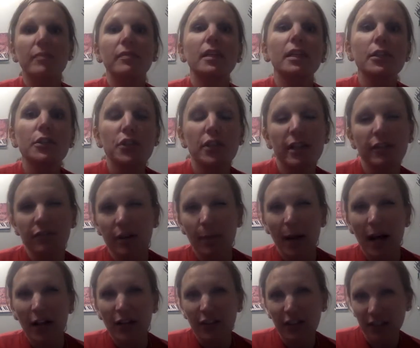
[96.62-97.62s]
Usually for
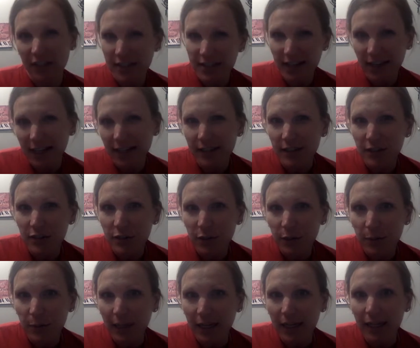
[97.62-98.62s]
about 30 seconds to a
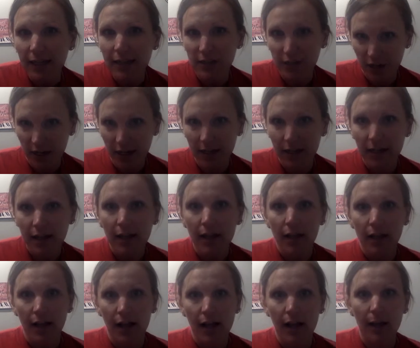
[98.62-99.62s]
minute is good.
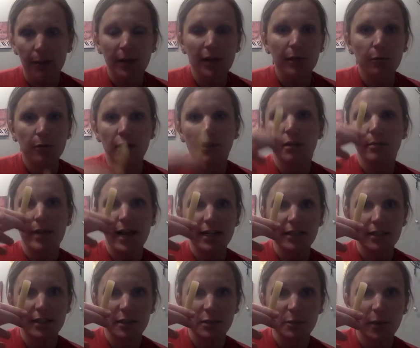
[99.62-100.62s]
And we'll come back
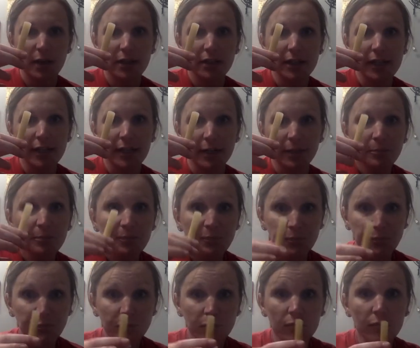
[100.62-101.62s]
to this part later.
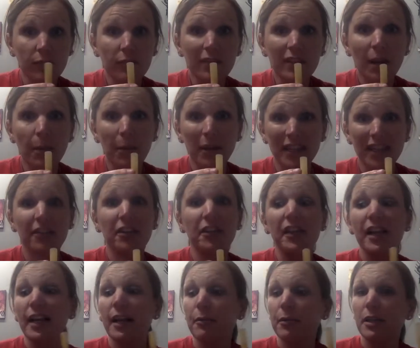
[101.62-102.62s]
But the other
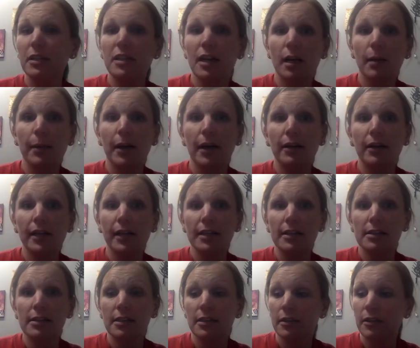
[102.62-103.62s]
thing I want to talk about
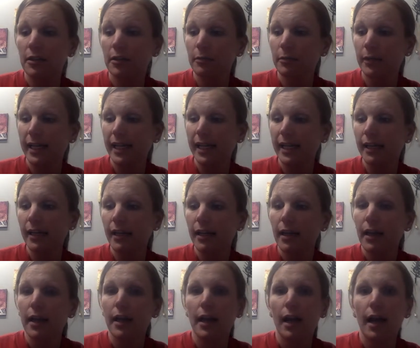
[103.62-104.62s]
is the reed.
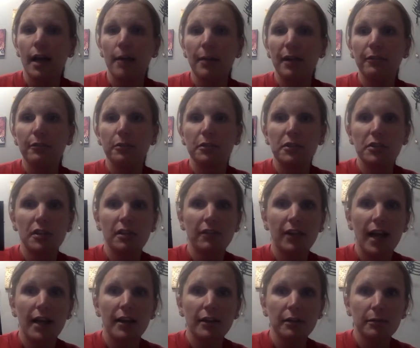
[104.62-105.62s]
Everyone should have
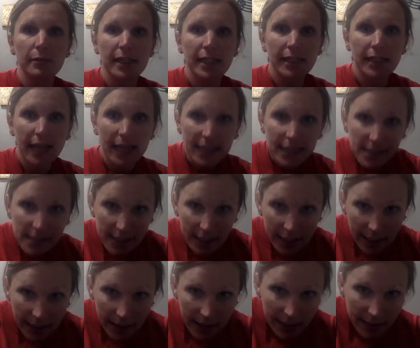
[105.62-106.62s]
gotten a reed case
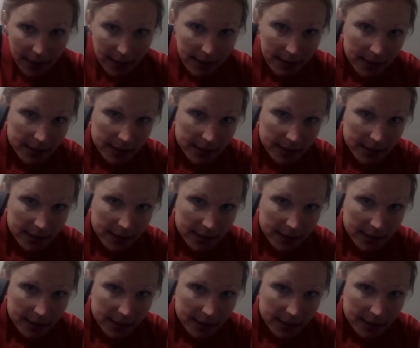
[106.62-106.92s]
like this.